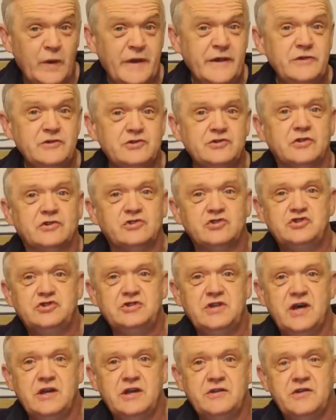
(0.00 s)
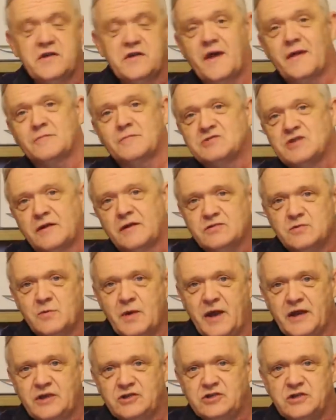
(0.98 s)
we just did. They get
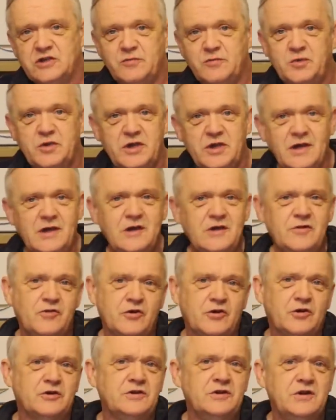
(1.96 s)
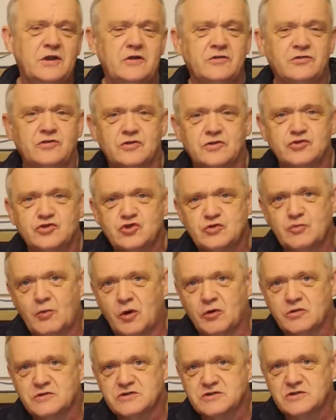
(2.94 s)
themselves some HDPE, they cut it into
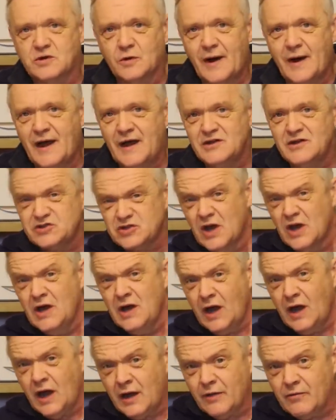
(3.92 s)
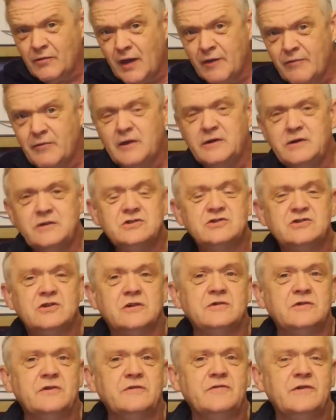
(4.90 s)
small squares, and then they
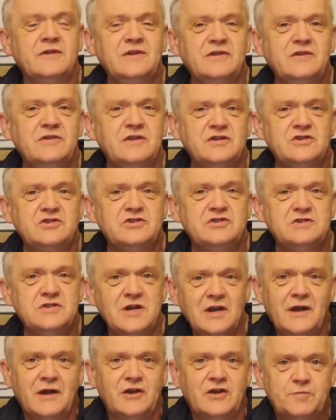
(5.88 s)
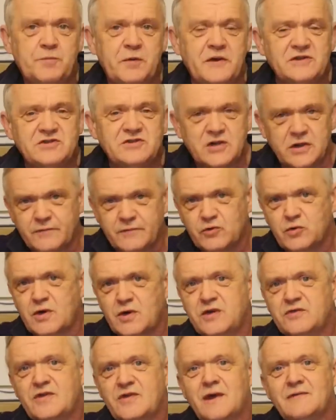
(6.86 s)
destructively distill it. But instead of
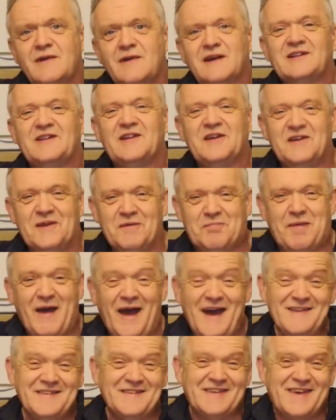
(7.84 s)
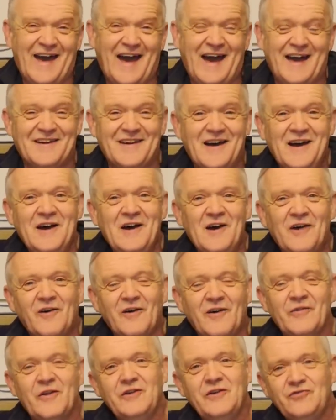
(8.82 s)
doing it directly in a paint can,
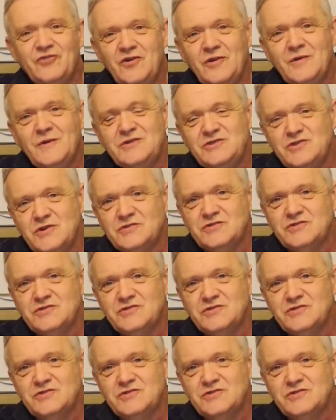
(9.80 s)
what they do